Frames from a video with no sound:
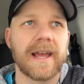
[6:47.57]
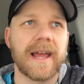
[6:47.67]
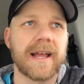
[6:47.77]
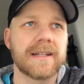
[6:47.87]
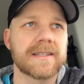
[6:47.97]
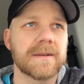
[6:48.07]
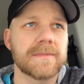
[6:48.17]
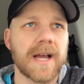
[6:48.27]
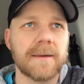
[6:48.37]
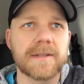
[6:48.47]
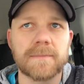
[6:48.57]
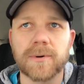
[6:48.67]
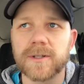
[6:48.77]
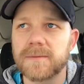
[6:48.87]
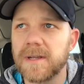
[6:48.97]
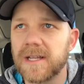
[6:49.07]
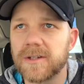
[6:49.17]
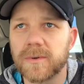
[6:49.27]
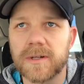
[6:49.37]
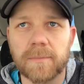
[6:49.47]
and sometimes it puts me
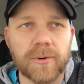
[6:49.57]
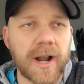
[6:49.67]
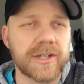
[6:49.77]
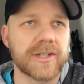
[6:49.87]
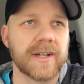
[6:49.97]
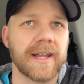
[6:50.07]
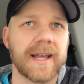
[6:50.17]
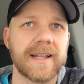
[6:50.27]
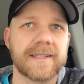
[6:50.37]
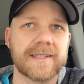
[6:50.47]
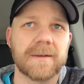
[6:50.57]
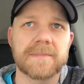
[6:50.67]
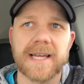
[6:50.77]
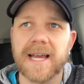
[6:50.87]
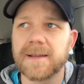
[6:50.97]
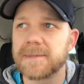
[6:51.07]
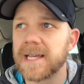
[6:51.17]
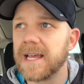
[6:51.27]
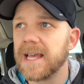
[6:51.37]
into a depression and sometimes